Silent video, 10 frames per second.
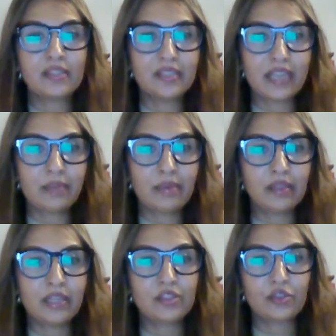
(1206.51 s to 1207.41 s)

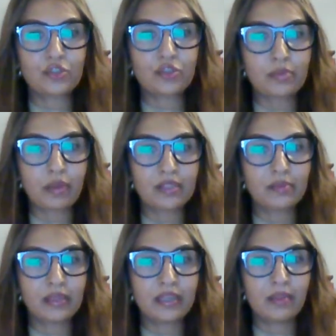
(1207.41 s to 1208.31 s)
sustainability, and social
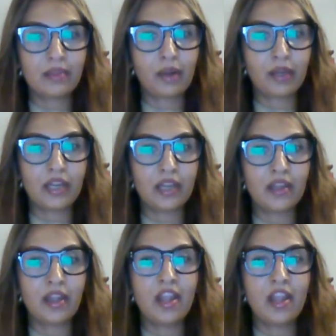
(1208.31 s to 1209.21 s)
responsibility in the
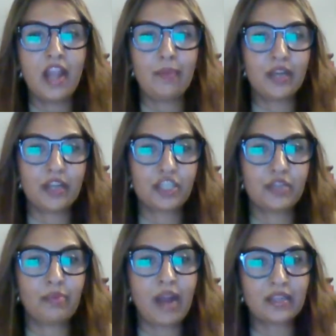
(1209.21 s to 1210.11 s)
marketing and
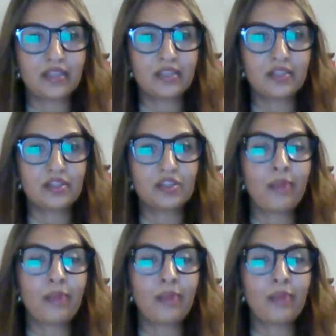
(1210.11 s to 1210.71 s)
production practices.